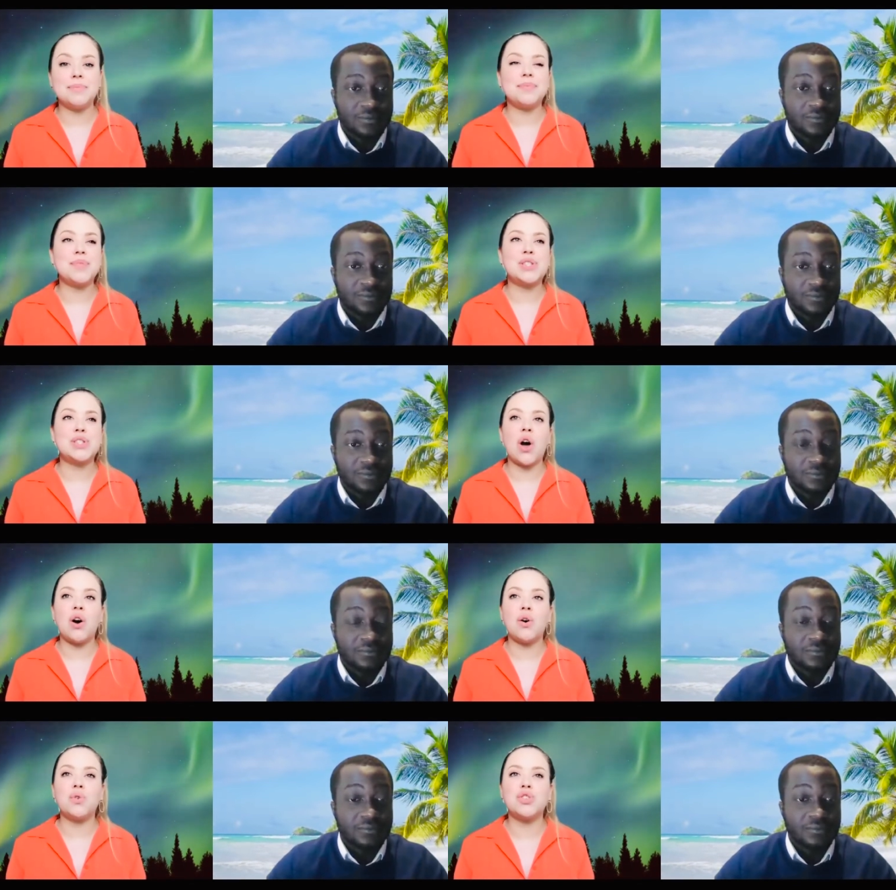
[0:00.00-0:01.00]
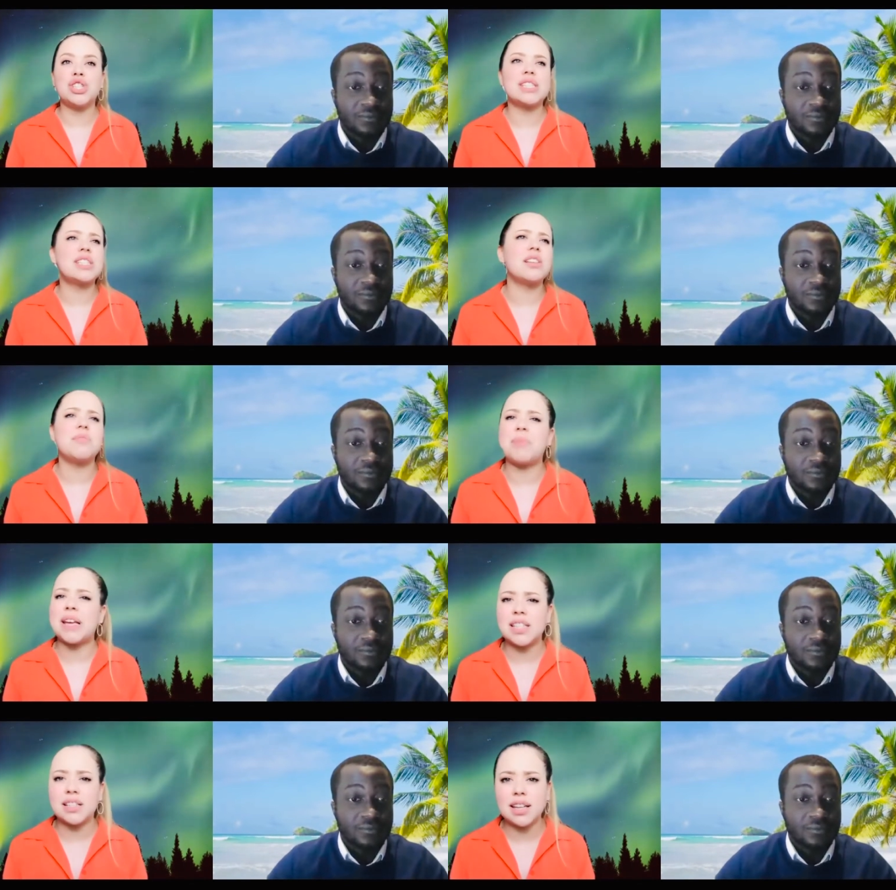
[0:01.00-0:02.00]
Speaker 1: so just
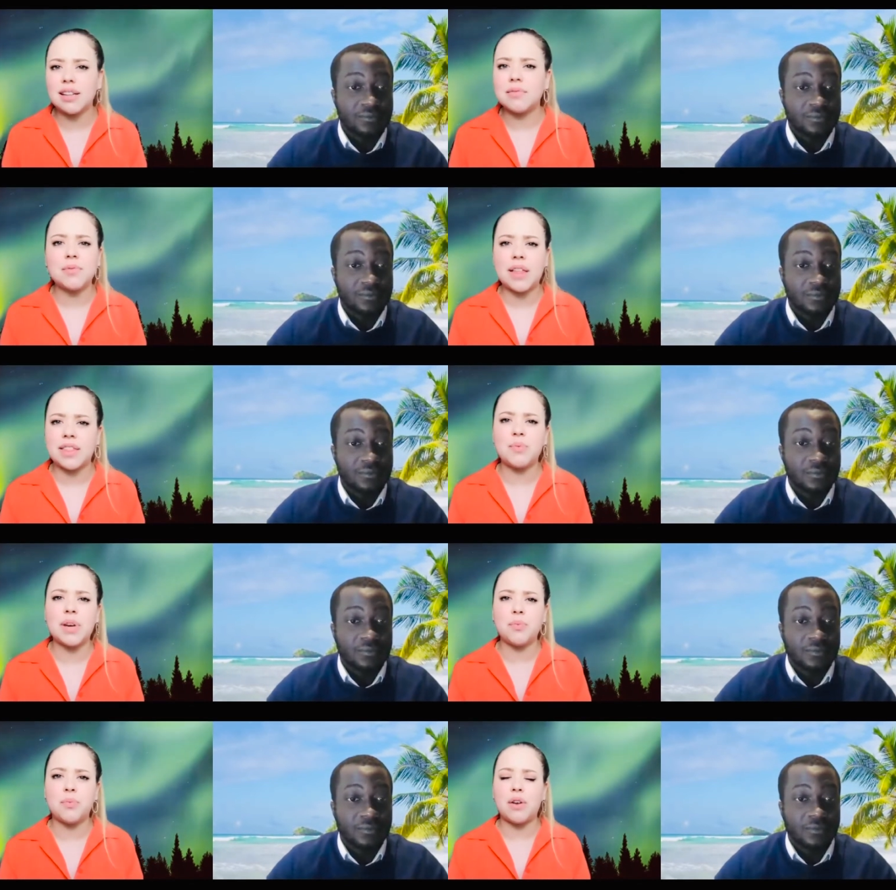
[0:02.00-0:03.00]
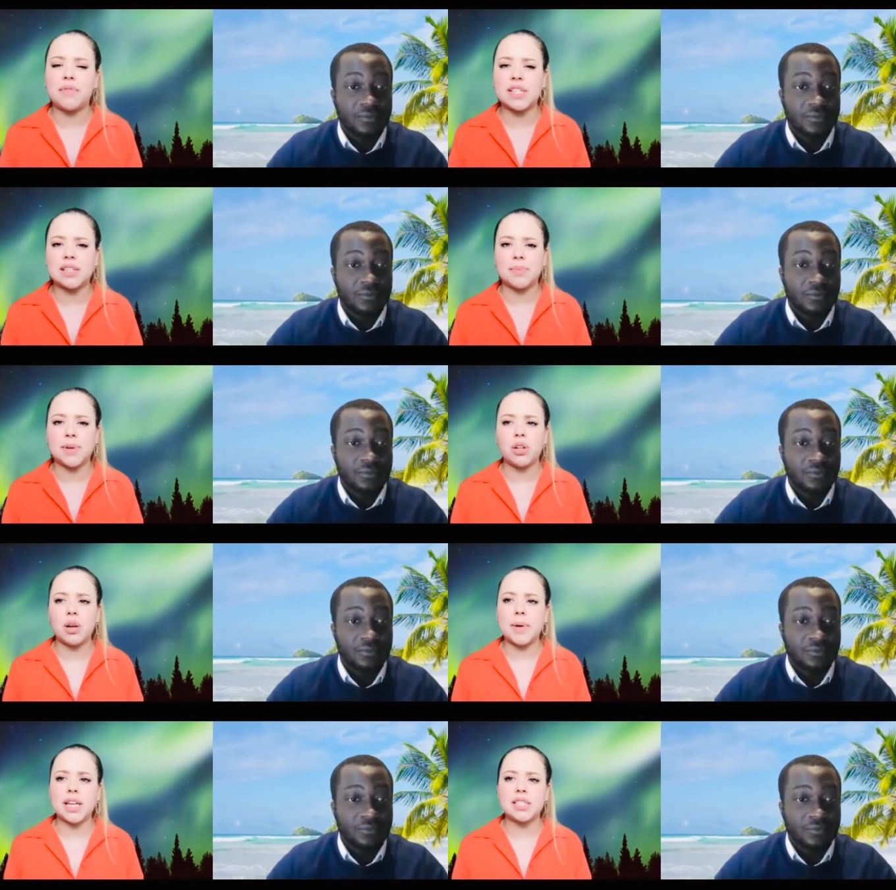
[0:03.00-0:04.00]
basically, I think we went over this a little bit earlier, but
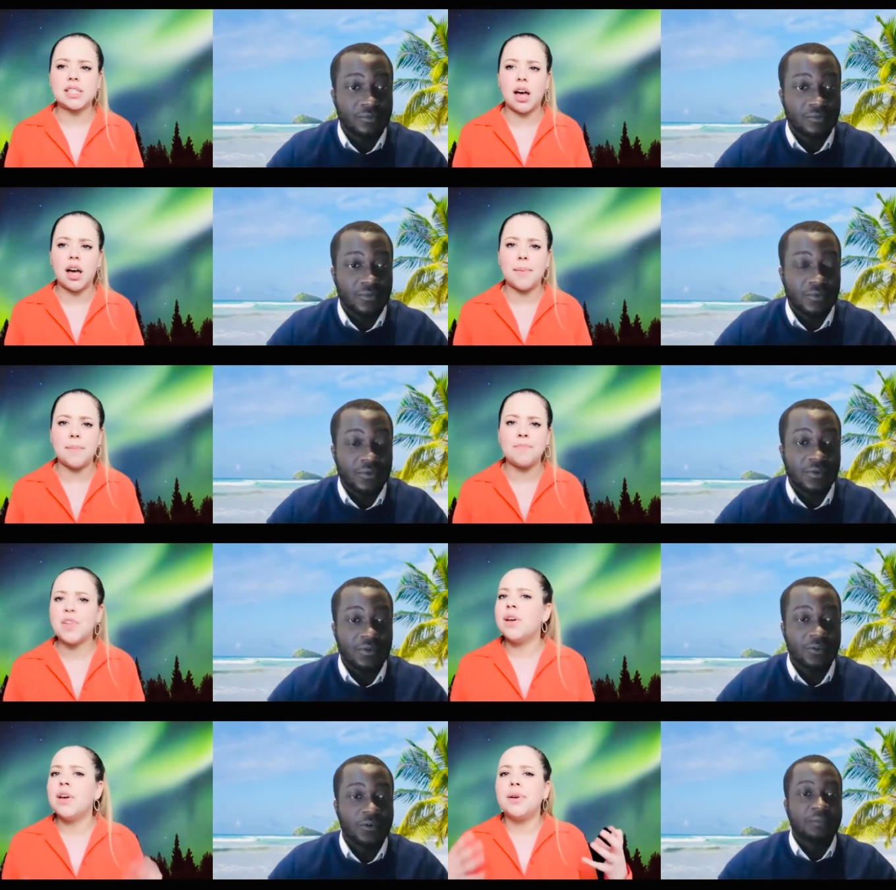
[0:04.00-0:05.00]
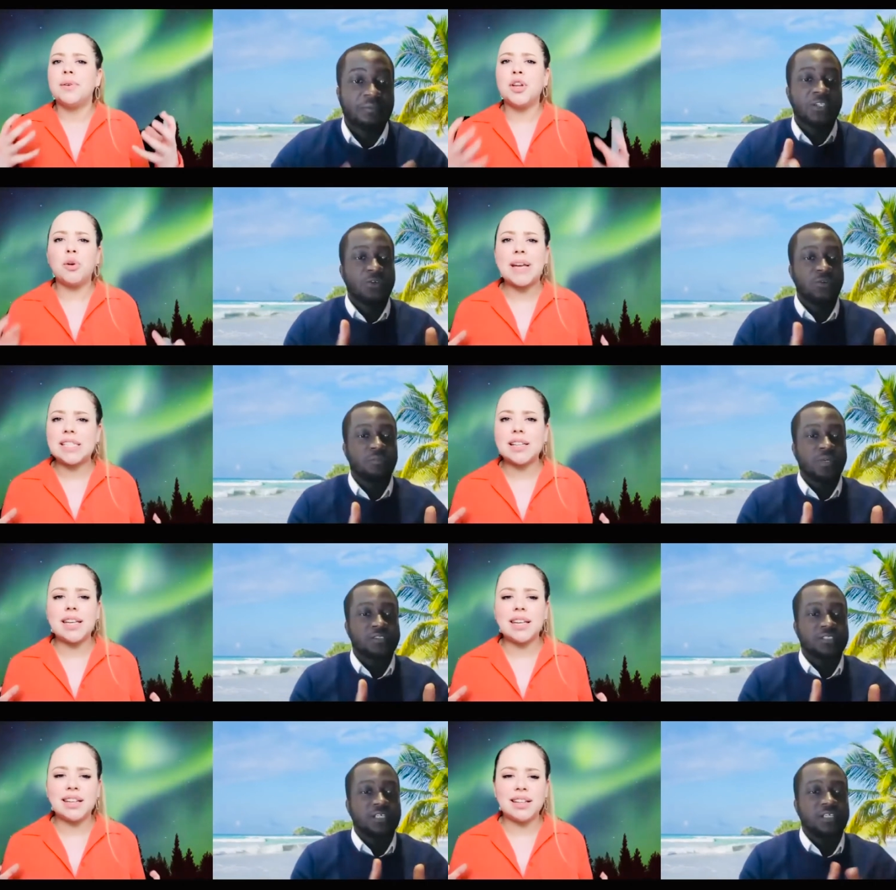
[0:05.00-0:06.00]
it's um, no, I mean you know,
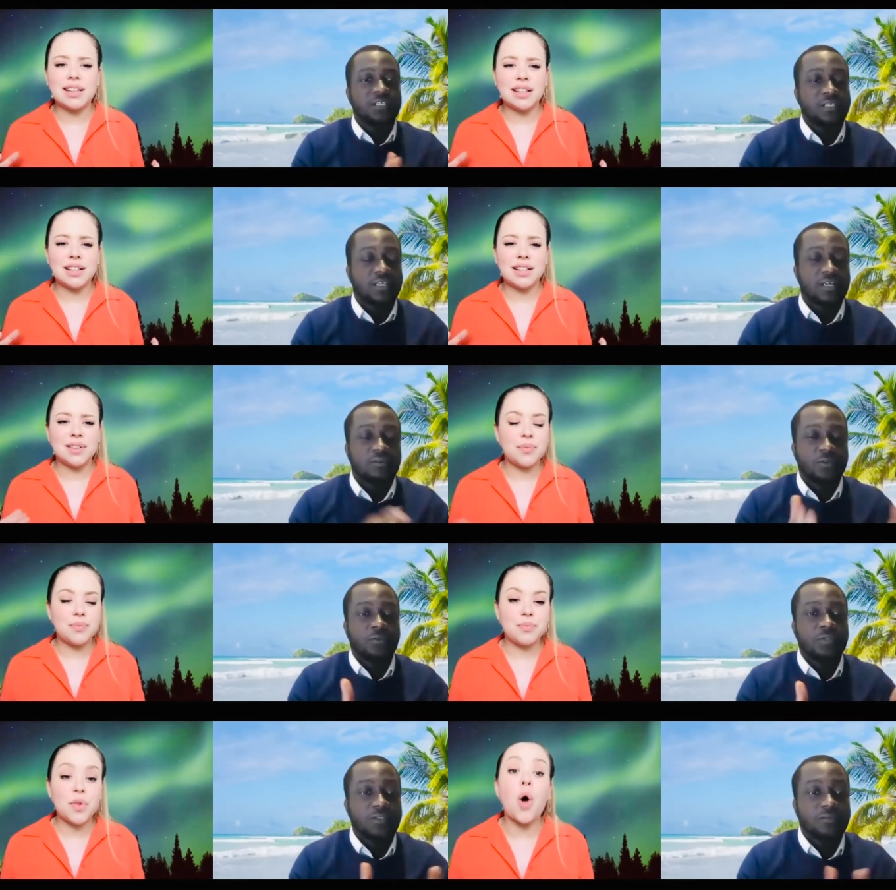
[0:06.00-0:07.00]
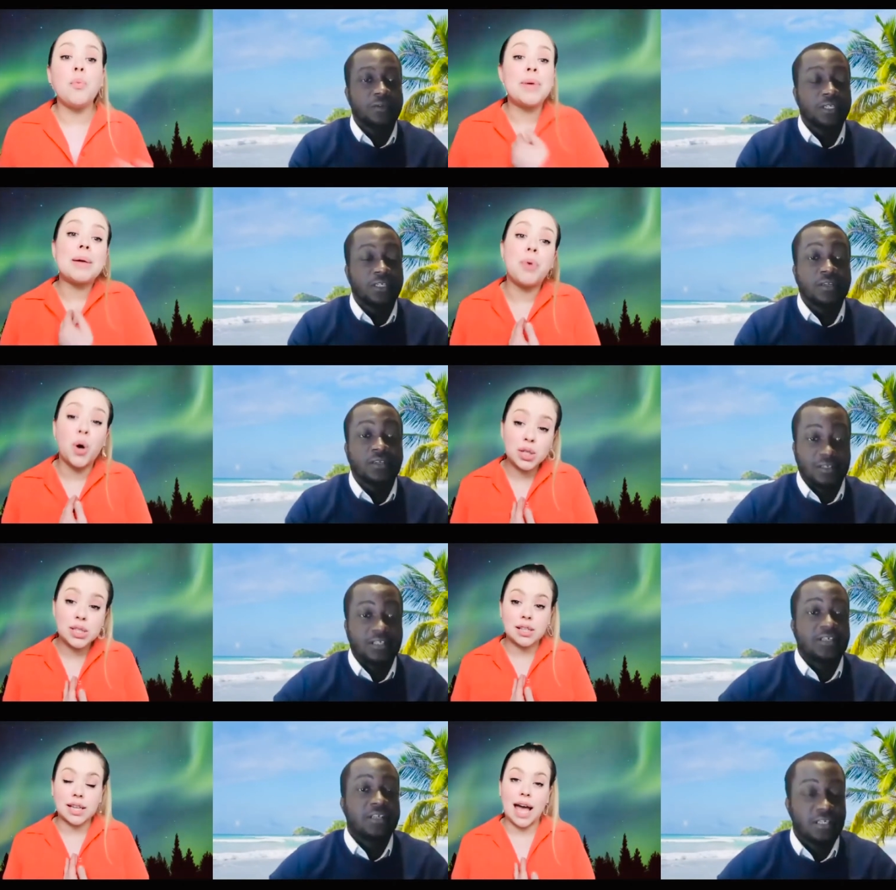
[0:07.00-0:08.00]
Speaker 2: personally, how do you oh, network? Oh,
Speaker 1: me
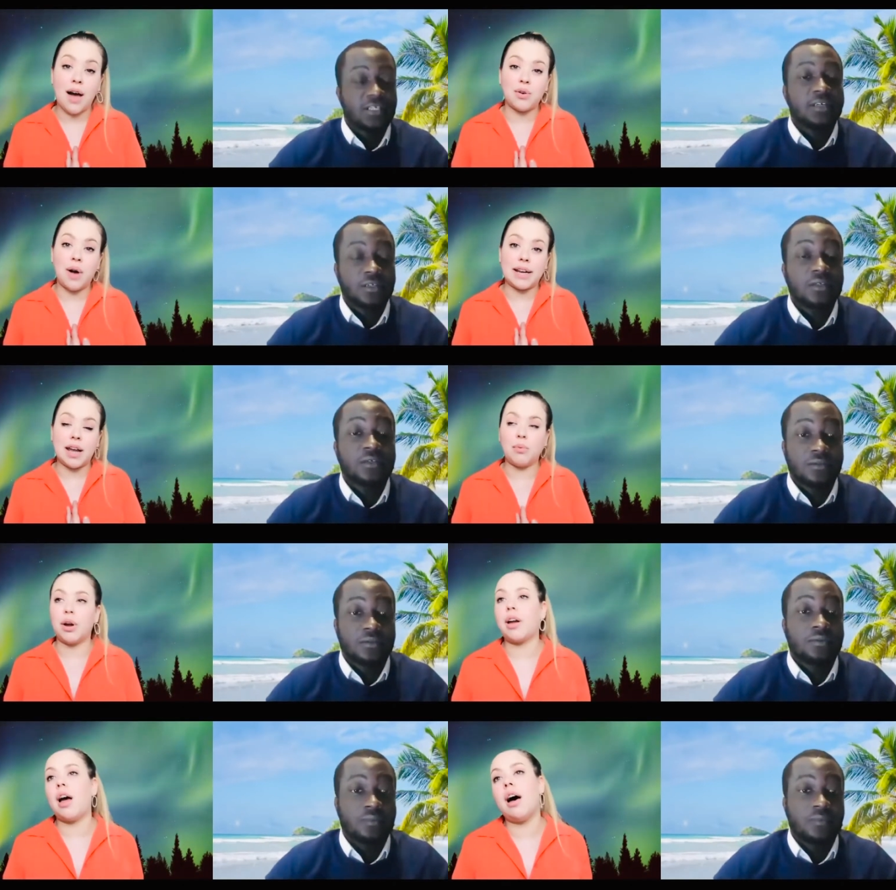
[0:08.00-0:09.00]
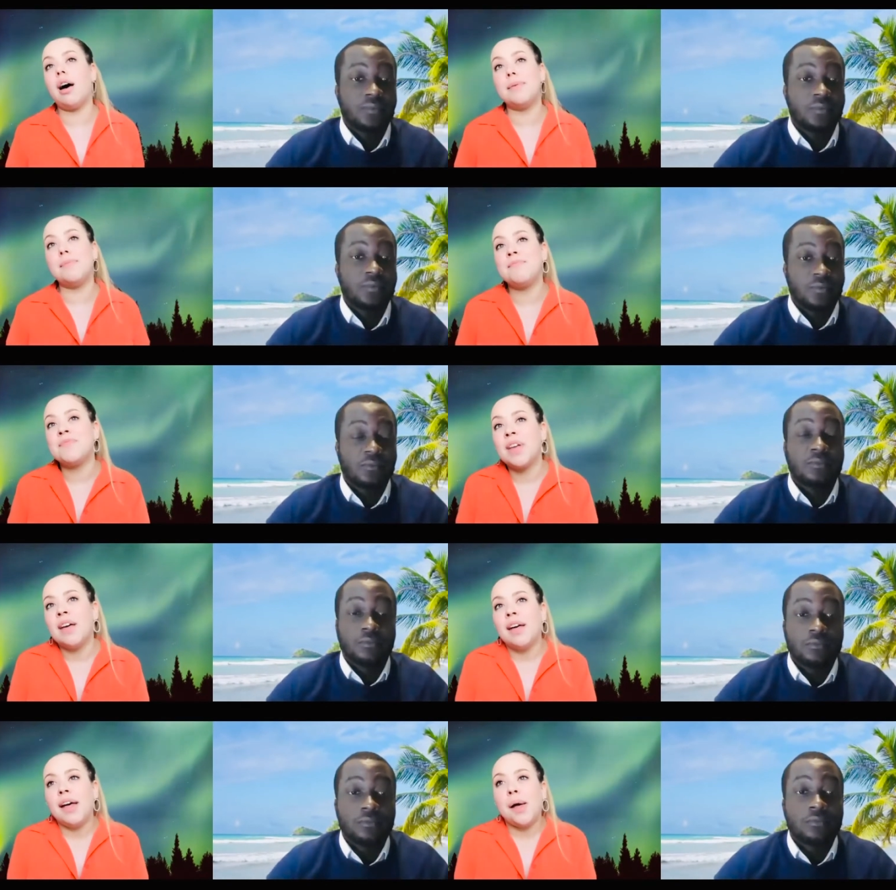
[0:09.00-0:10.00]
personally, how do I network? Um,
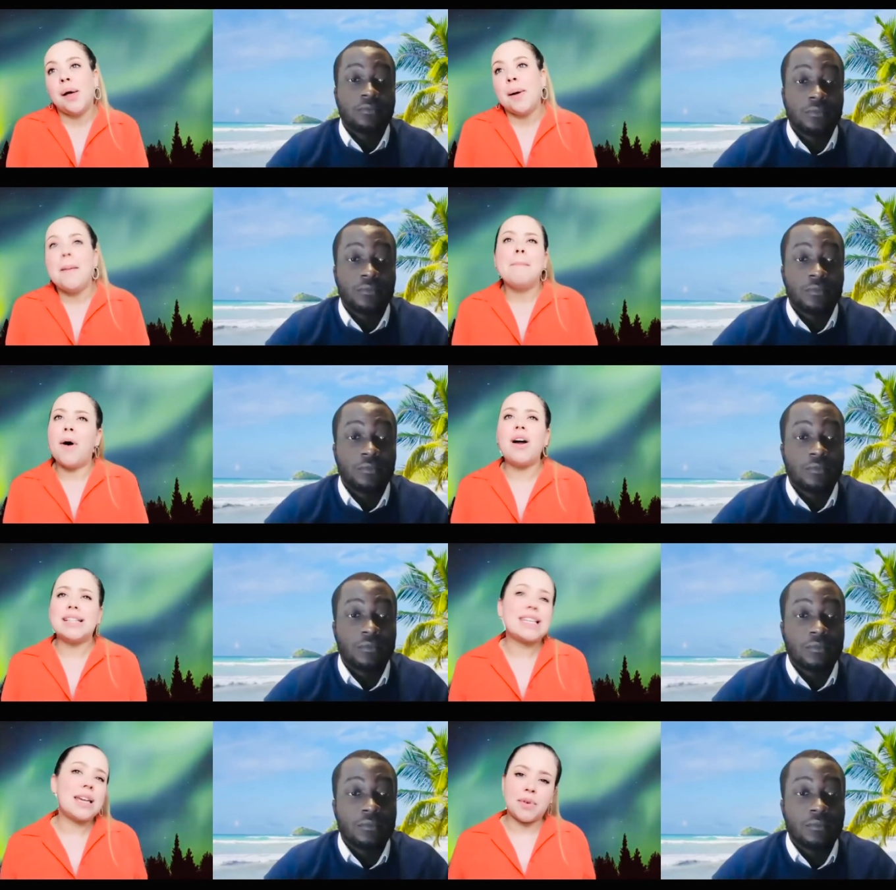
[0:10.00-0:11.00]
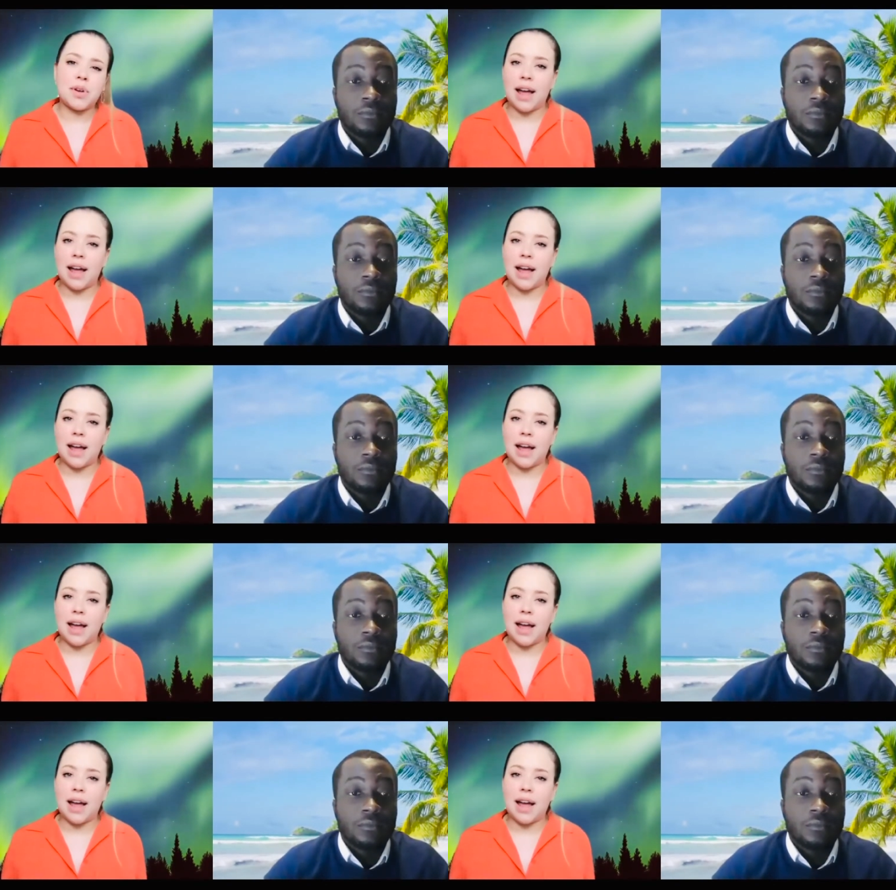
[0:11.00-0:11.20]
honestly, kind of